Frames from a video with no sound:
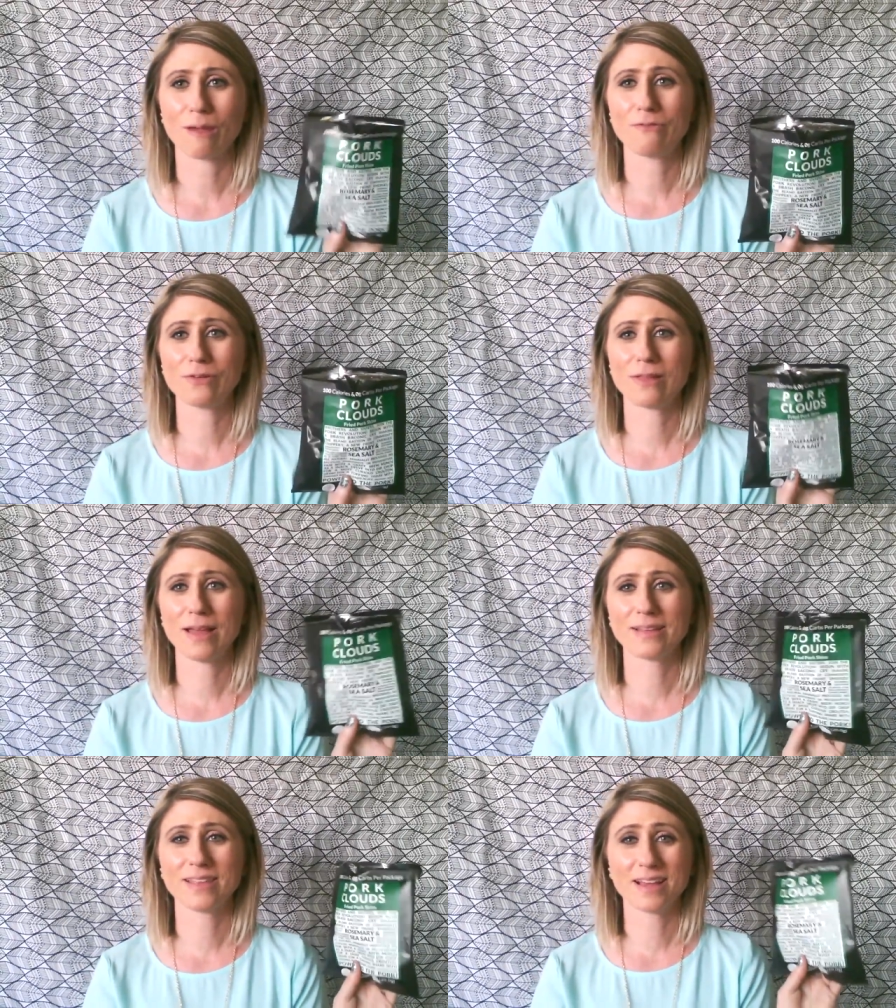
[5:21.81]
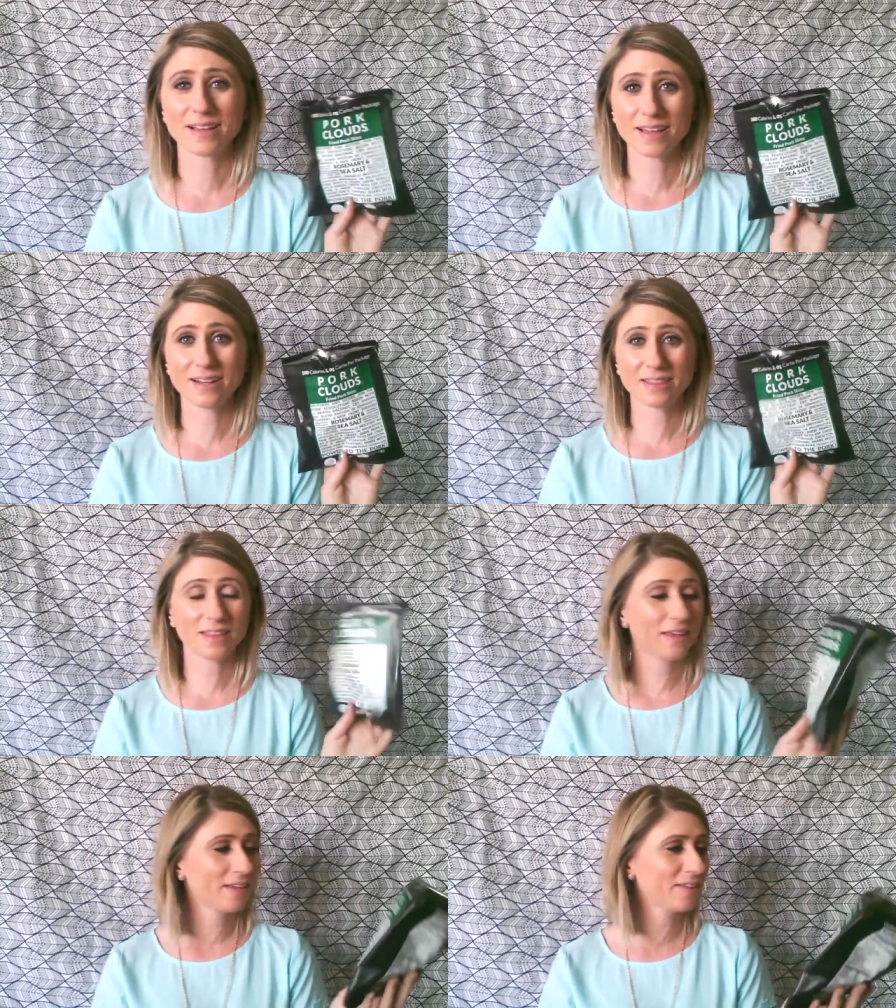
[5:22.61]
if you like that kind of
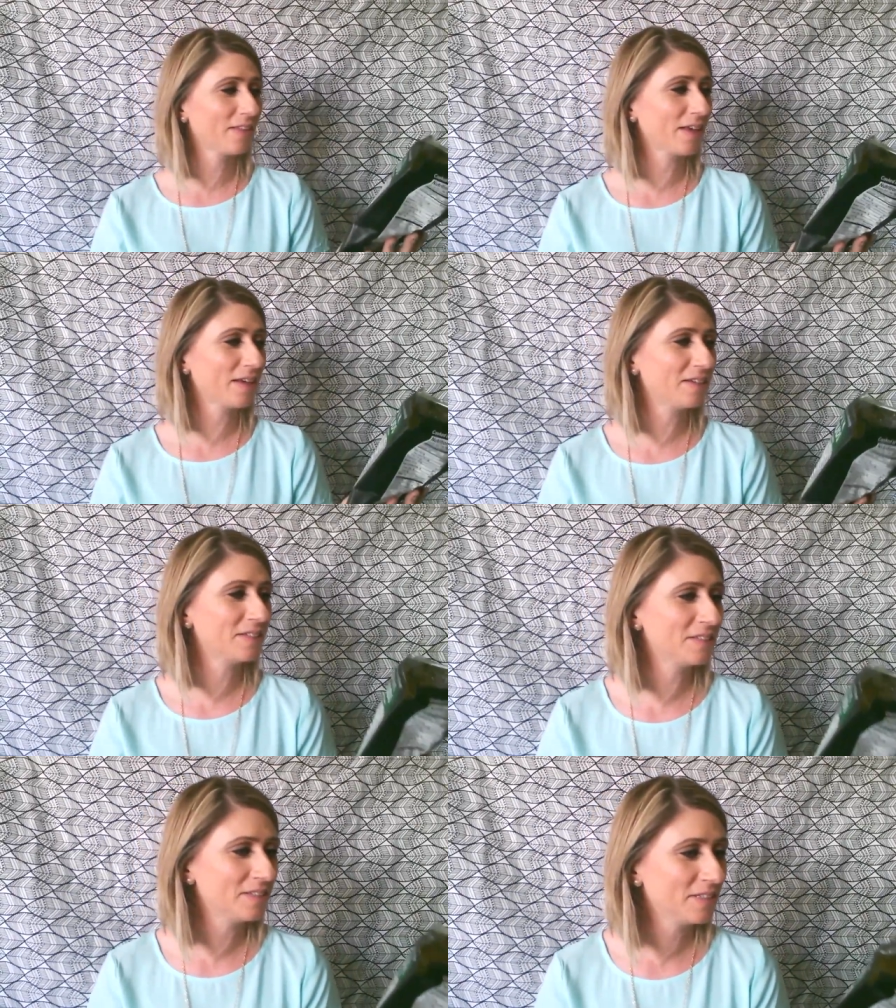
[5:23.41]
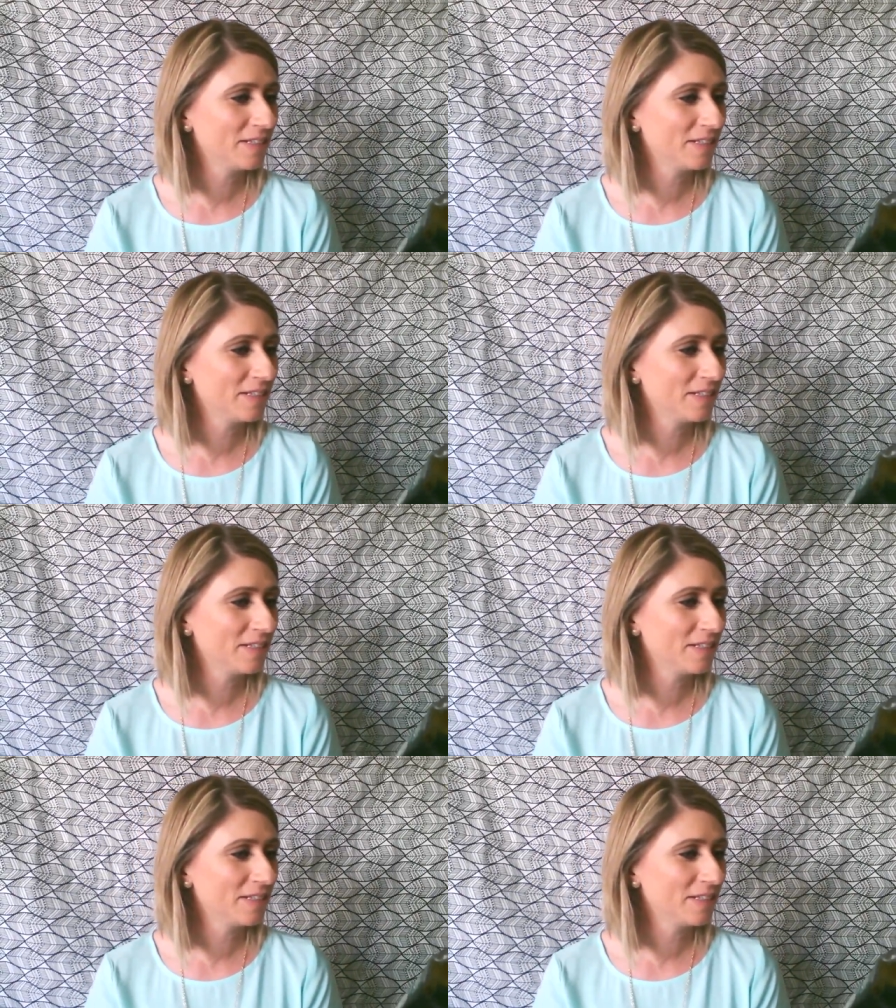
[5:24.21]
thing, then